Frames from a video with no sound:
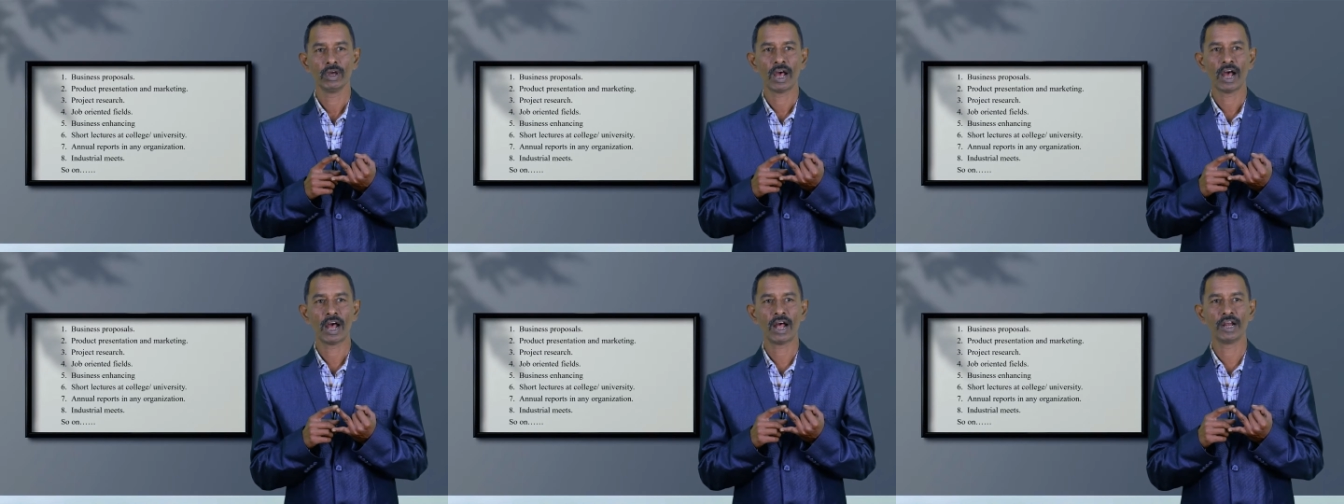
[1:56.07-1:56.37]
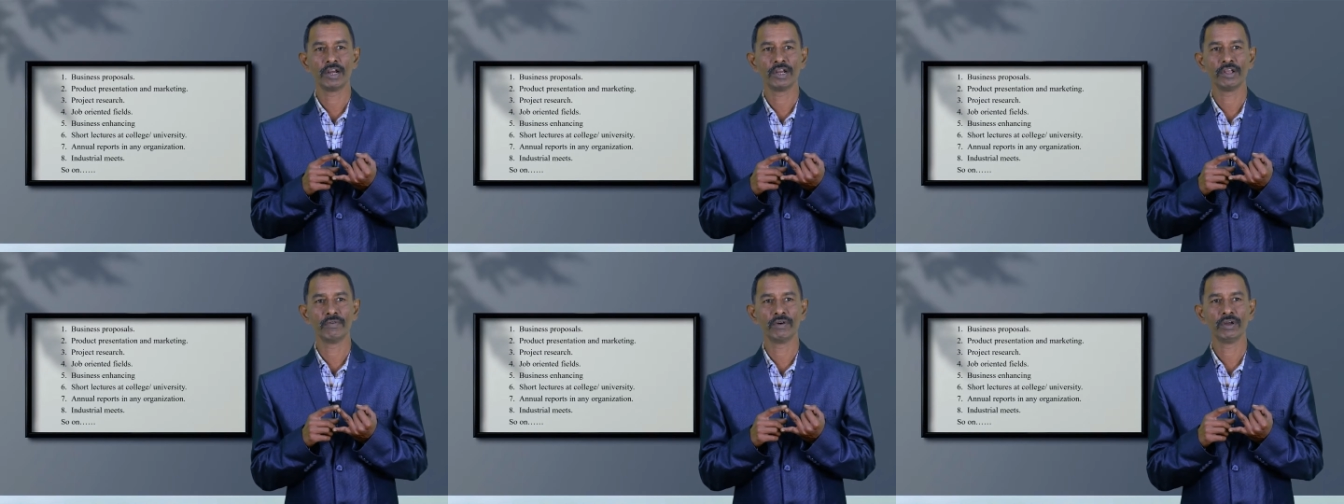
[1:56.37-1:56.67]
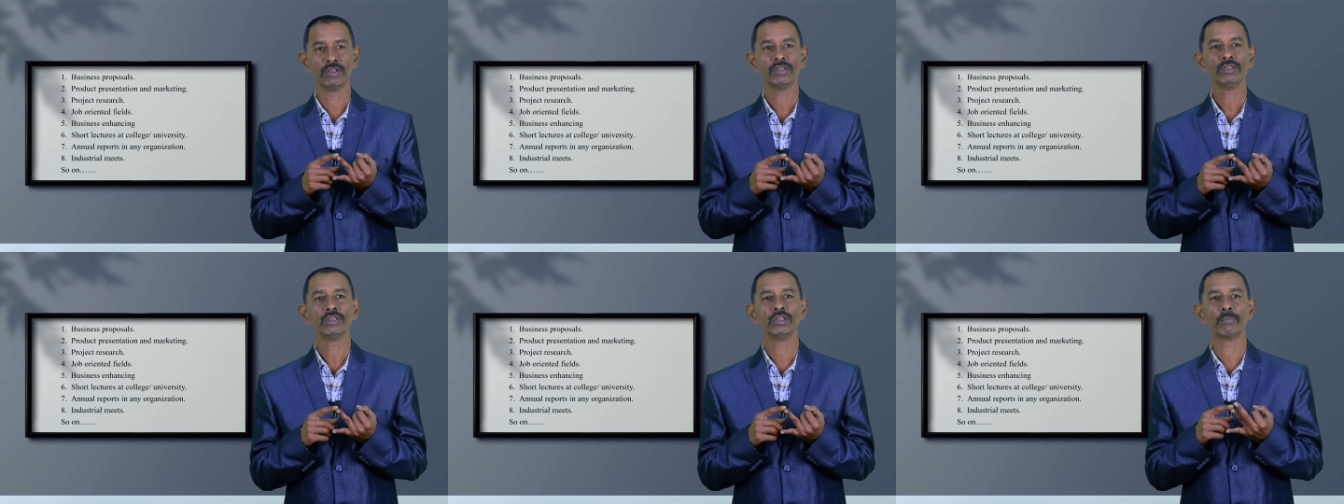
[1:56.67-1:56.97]
And
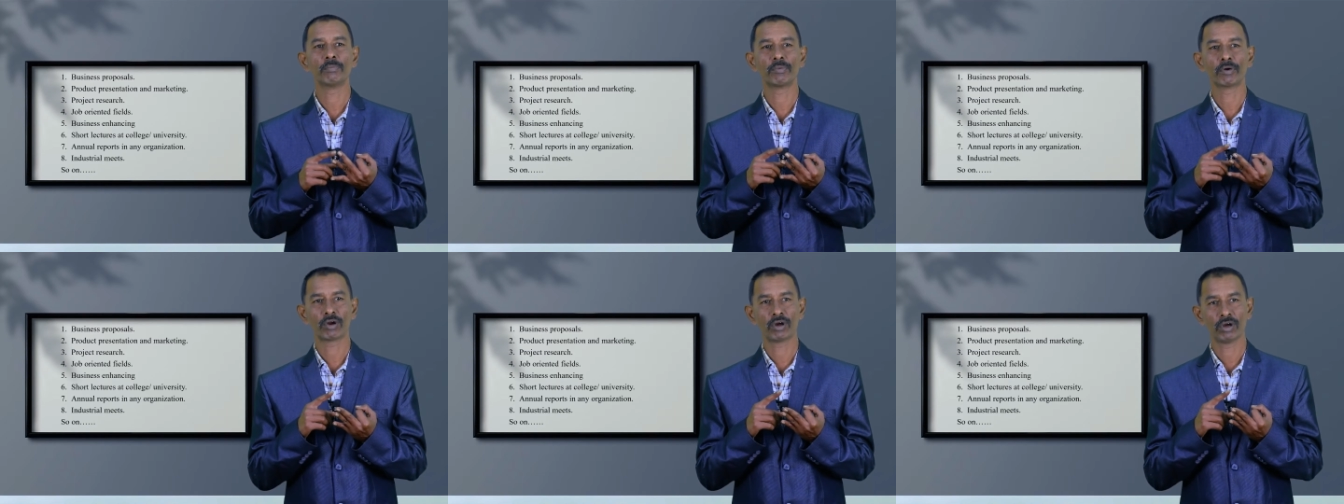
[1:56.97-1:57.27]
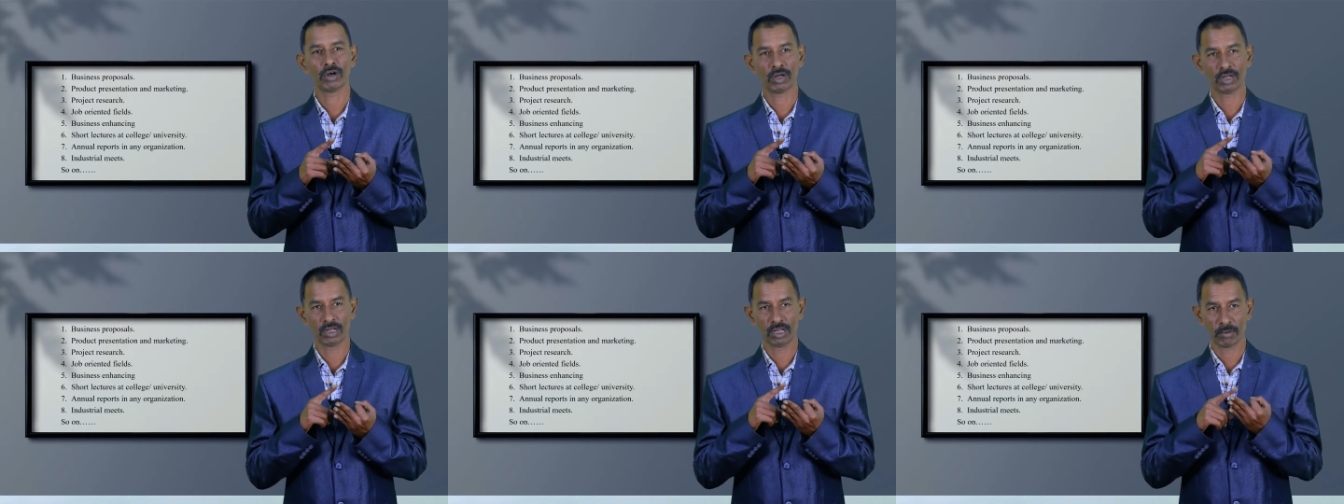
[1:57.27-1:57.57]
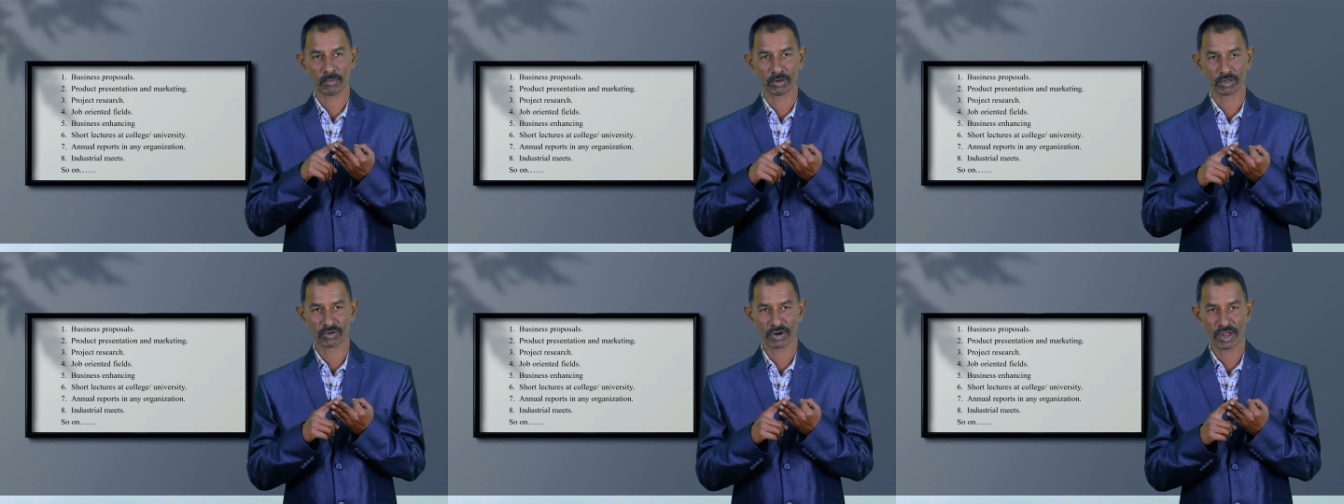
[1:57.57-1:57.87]
even the
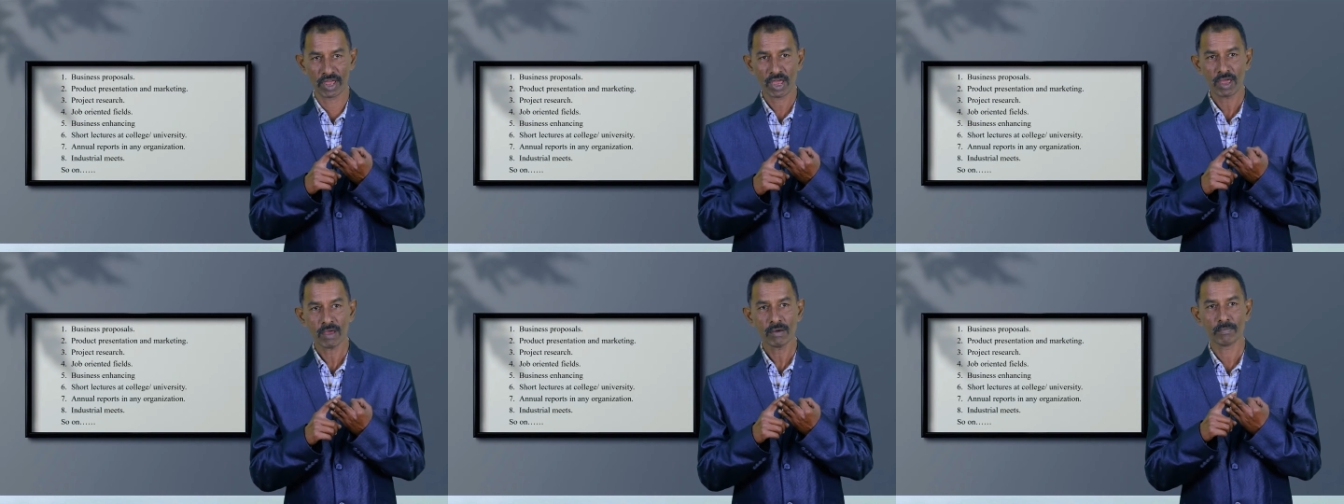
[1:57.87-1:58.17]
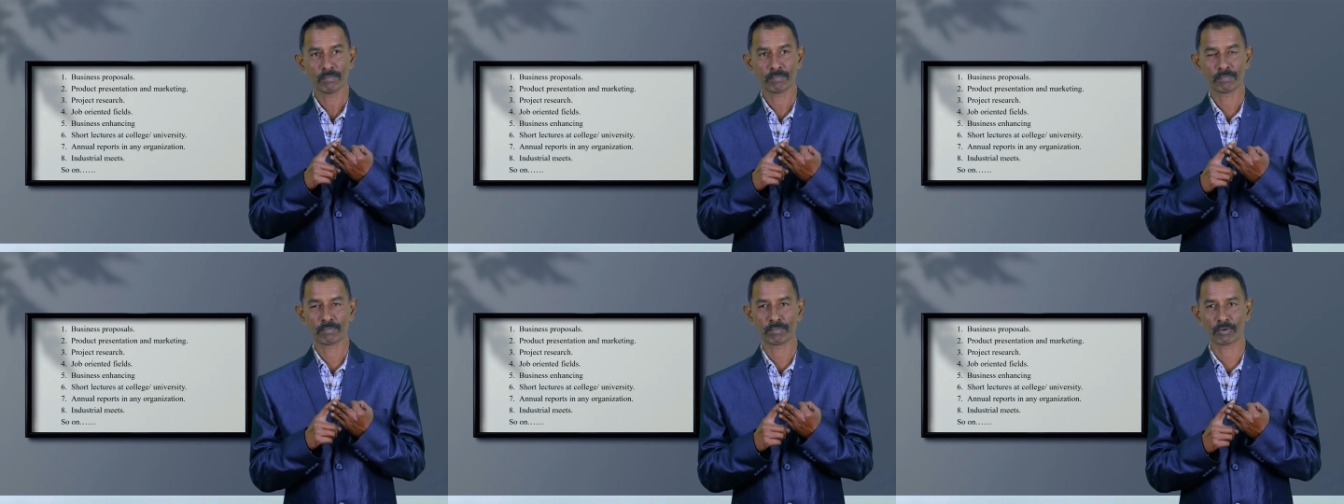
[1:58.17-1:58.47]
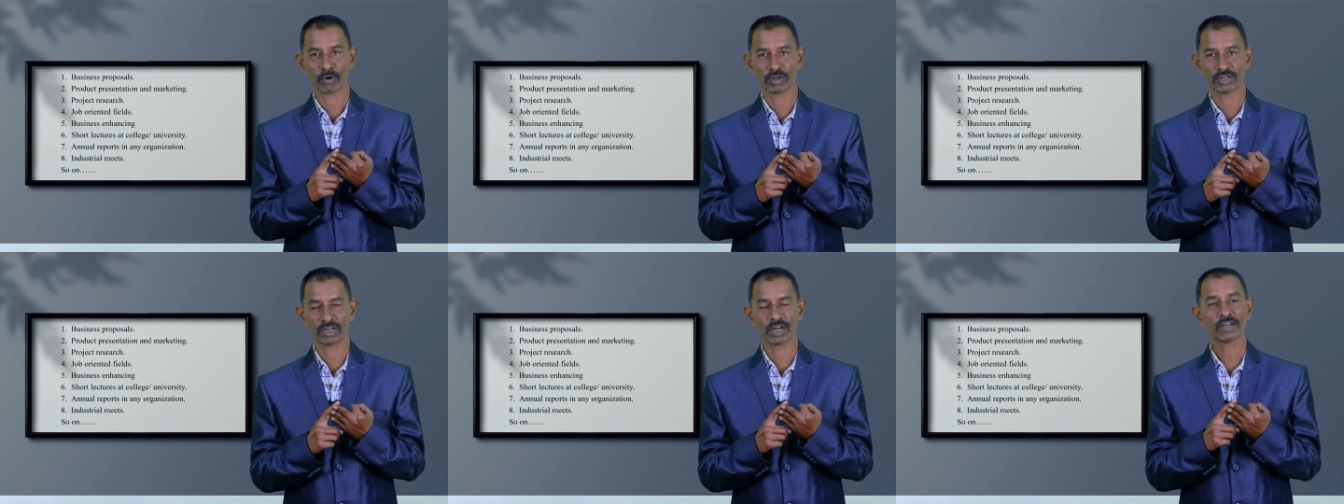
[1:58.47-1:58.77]
number three,
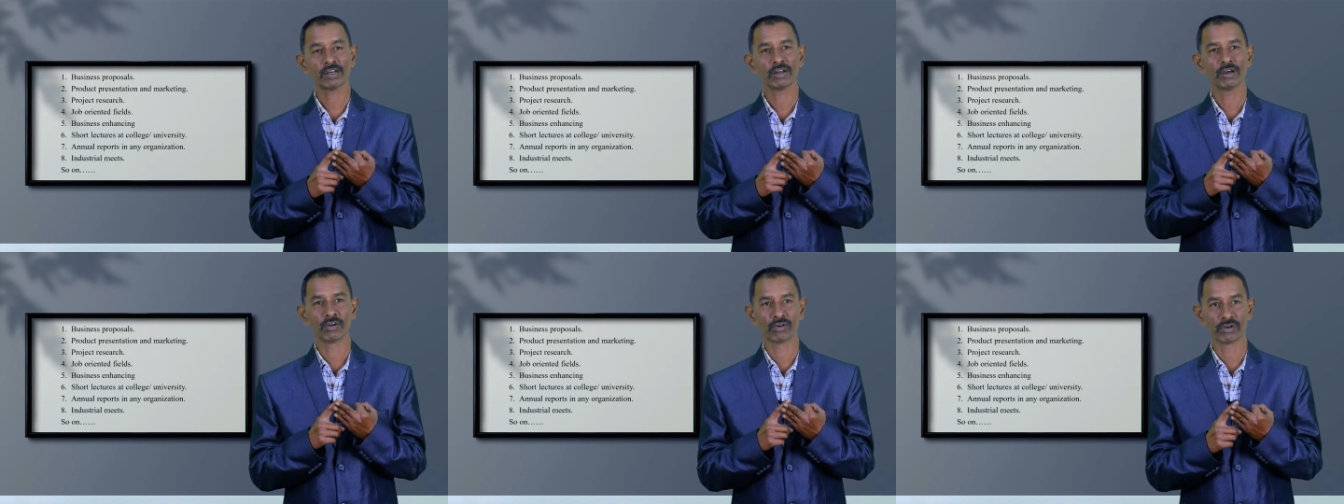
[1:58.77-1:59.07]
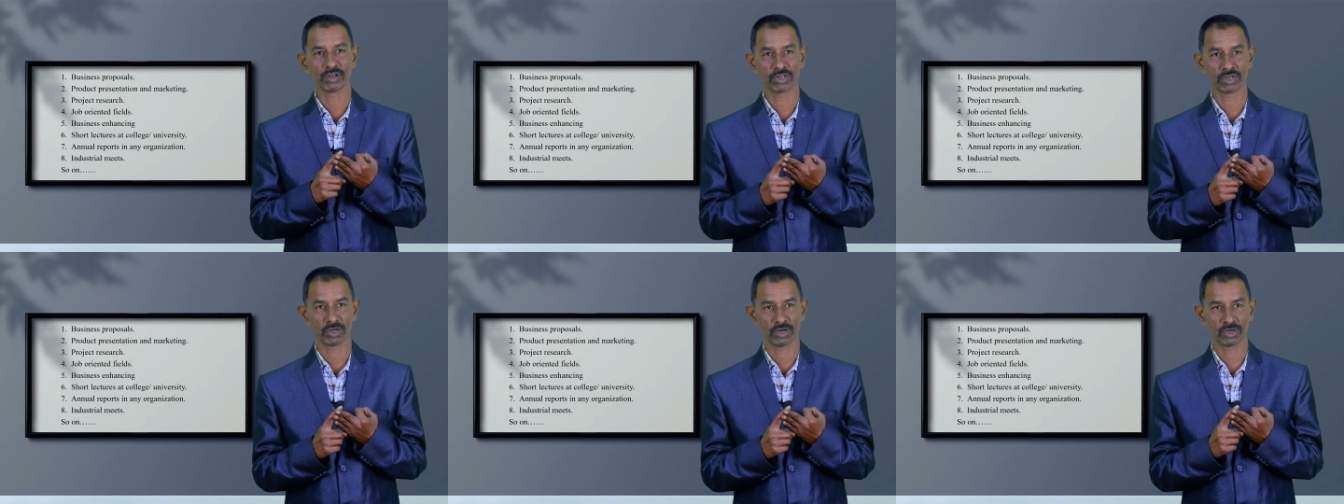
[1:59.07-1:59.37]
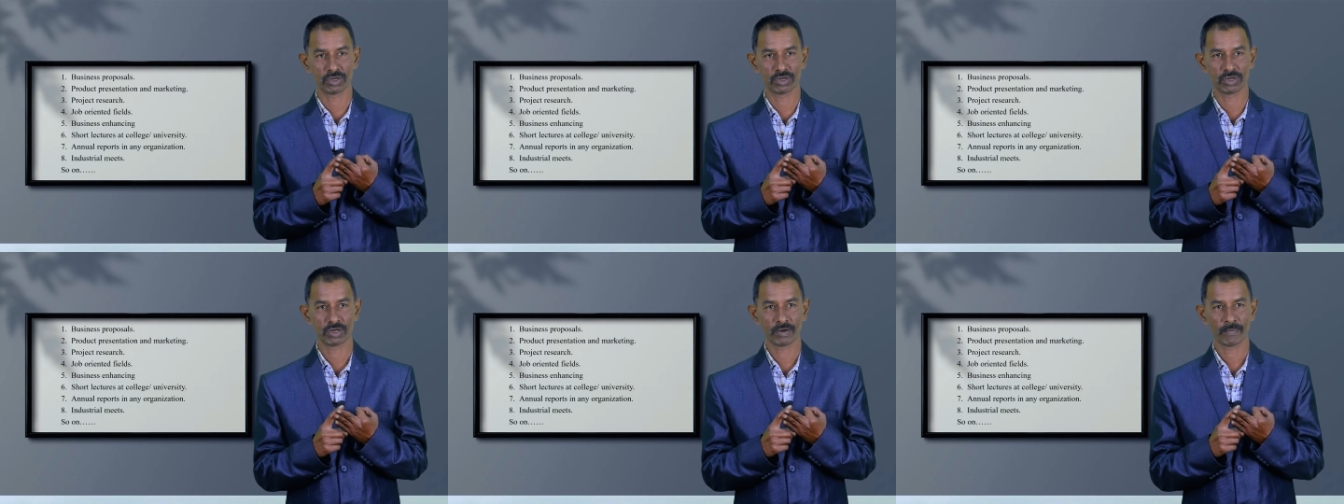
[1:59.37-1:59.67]
project
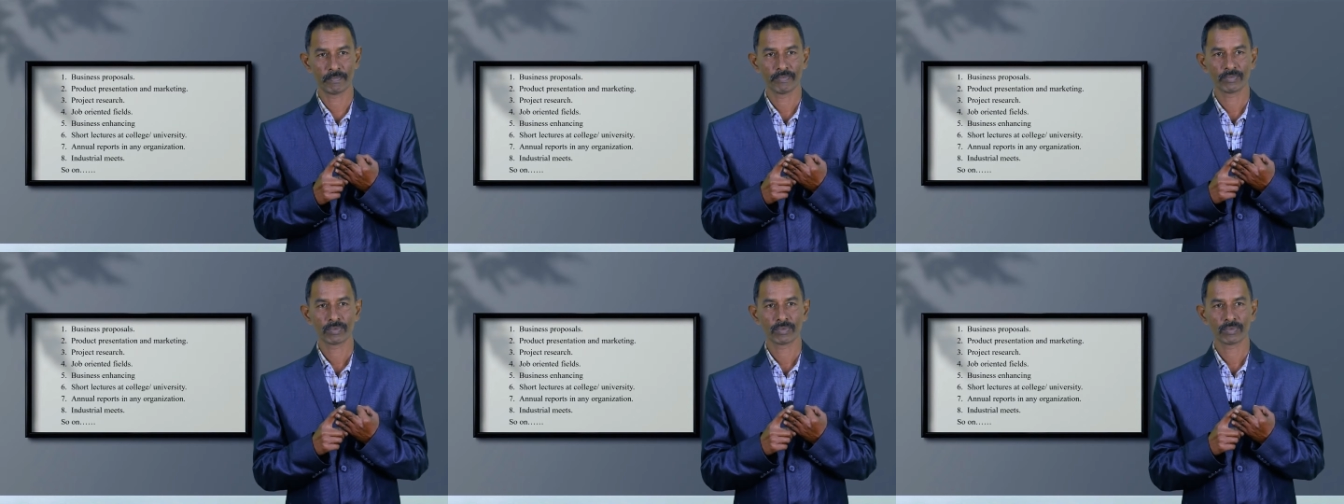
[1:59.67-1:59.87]
research.